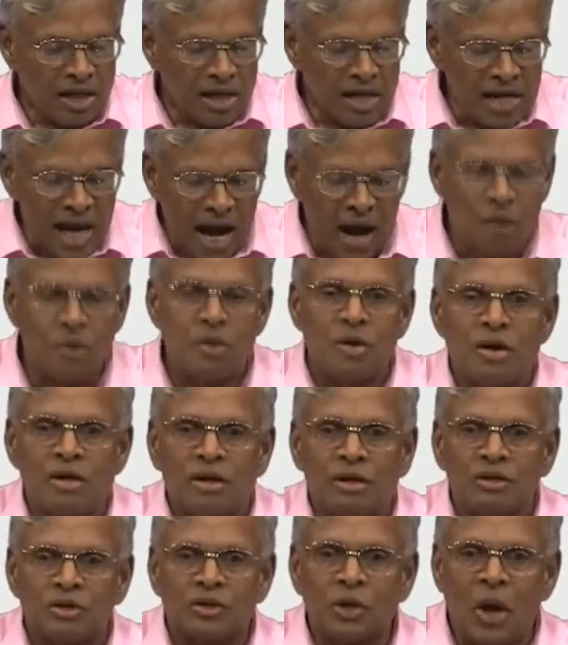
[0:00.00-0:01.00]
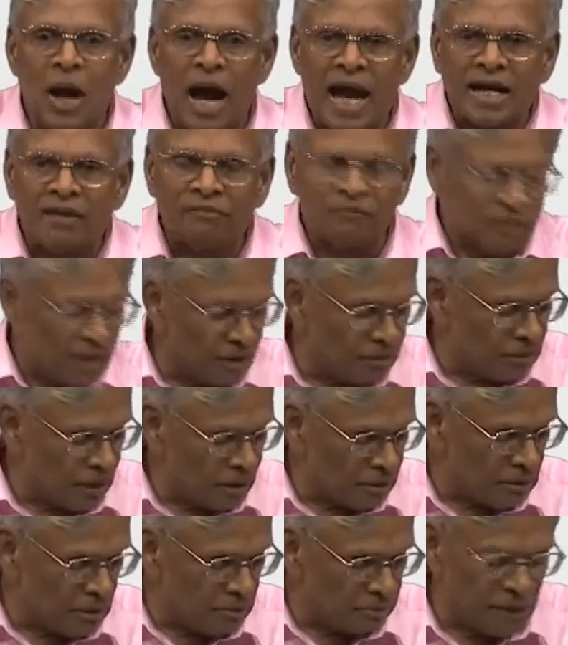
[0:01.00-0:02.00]
Now, so I have,
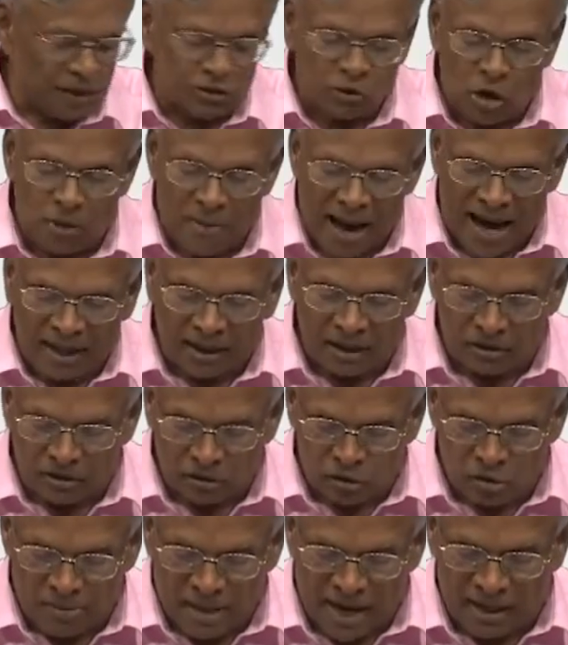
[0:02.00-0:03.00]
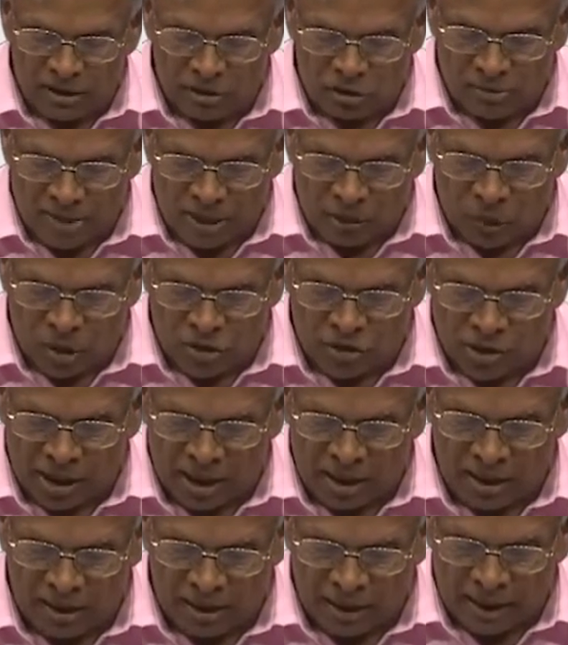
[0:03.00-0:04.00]
please go back to my
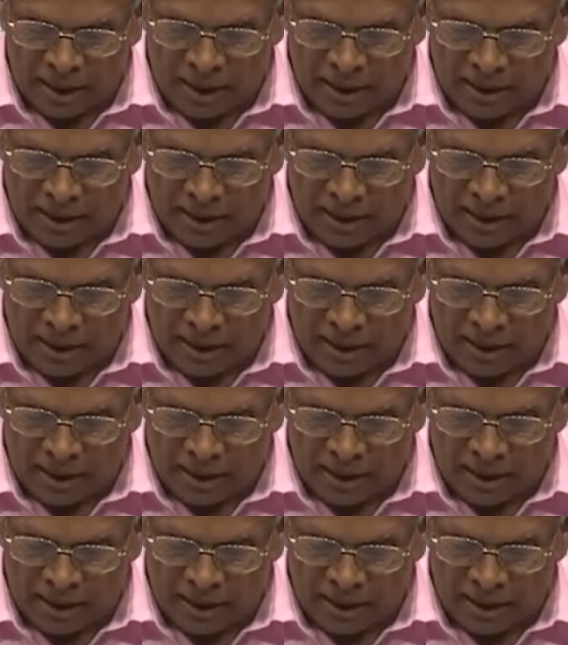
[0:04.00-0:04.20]
original